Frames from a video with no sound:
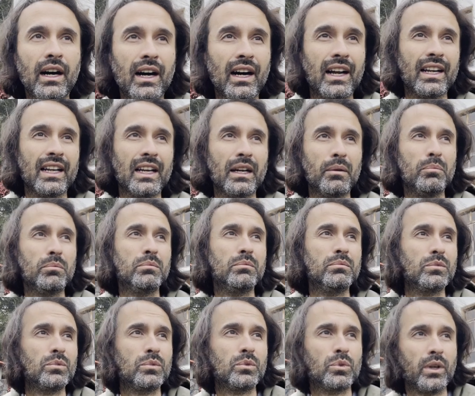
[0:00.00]
and I'm
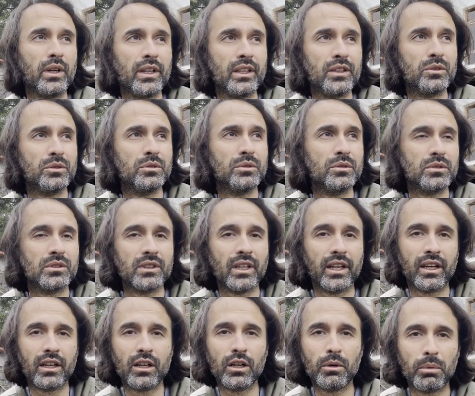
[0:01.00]
ready to
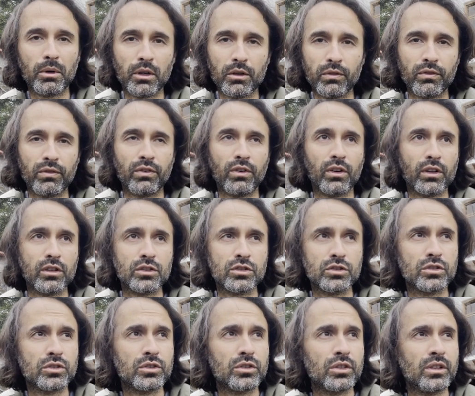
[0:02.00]
take a couple of
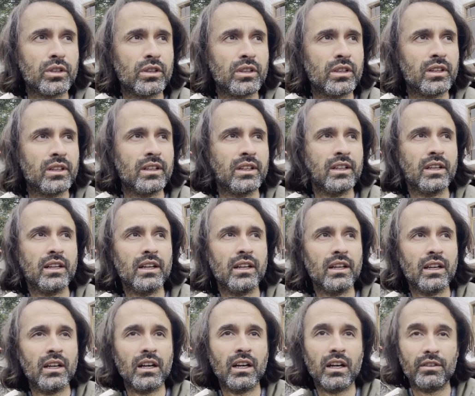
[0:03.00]
photos
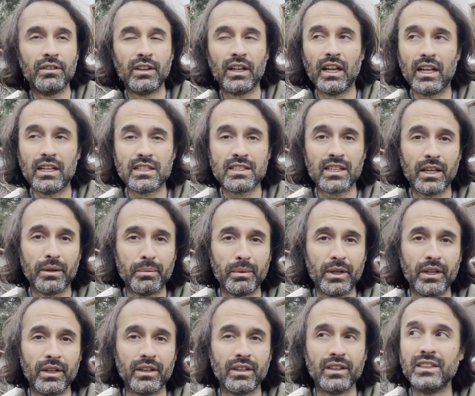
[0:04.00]
the landscape
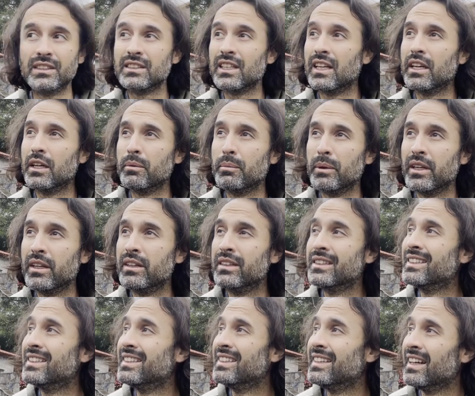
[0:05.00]
here. It's a little bit
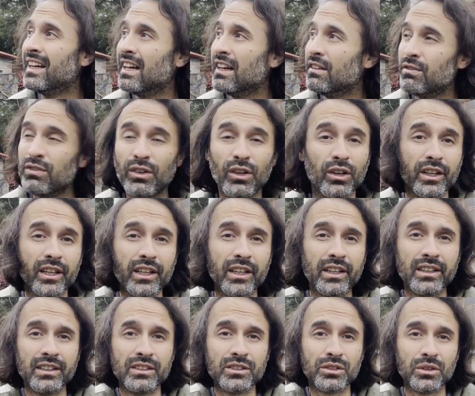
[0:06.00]
uh, foggy,
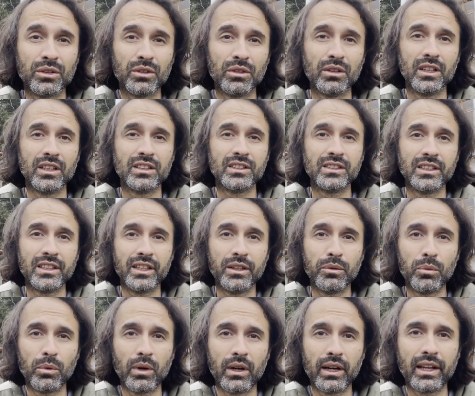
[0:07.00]
so let's see
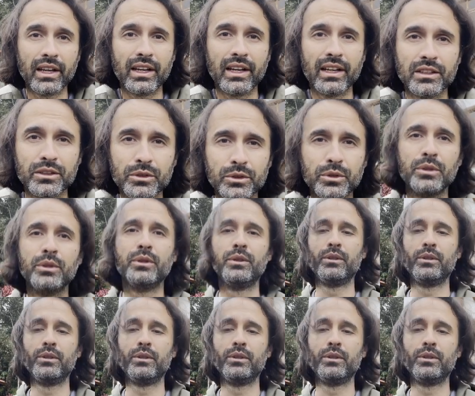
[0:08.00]
what I can do.